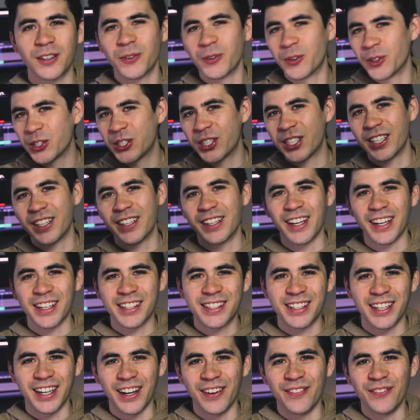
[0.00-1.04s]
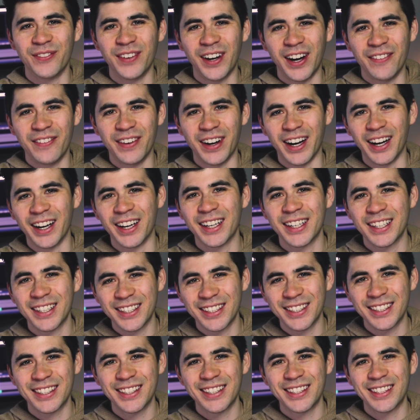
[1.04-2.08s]
We'll see you next time. Bye-bye.
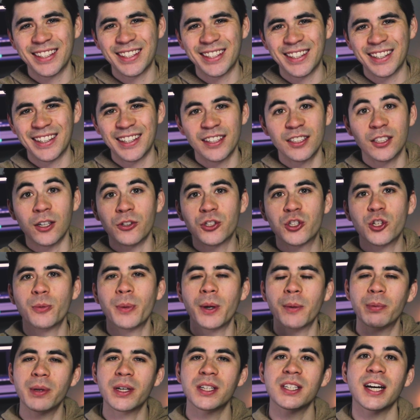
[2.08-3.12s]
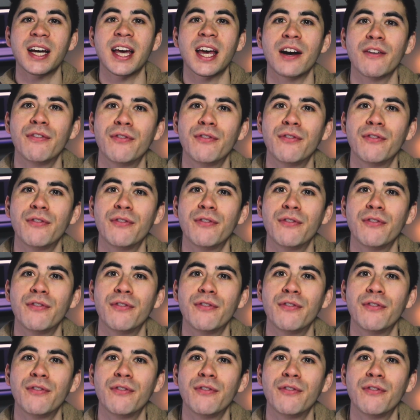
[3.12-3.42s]
Don't sue me, please. I can't